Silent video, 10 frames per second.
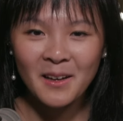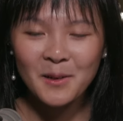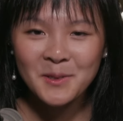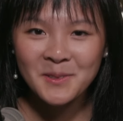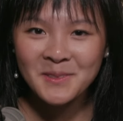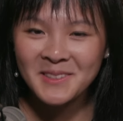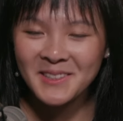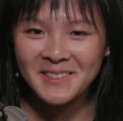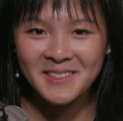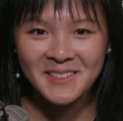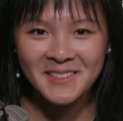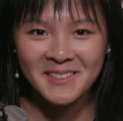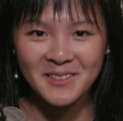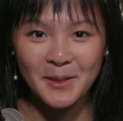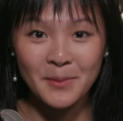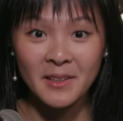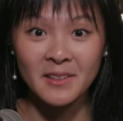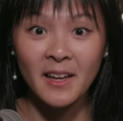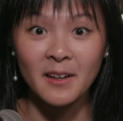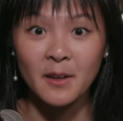Also, transitioning yeah, to something.
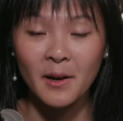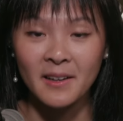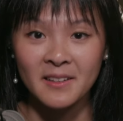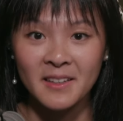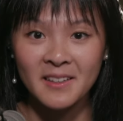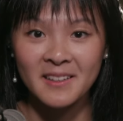I, yeah, I, go ahead.